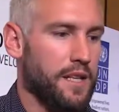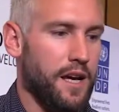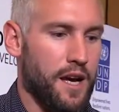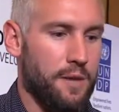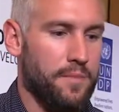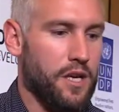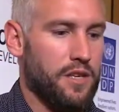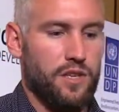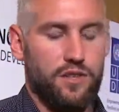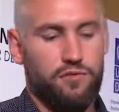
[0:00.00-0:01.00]
Um,
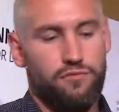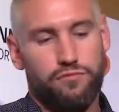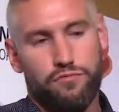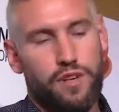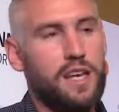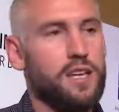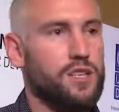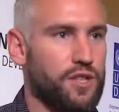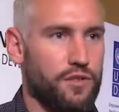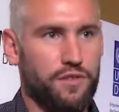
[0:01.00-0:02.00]
so there's a
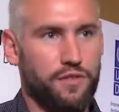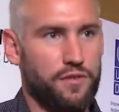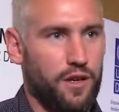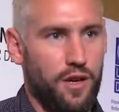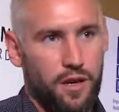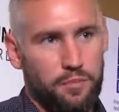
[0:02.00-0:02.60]
range of uh,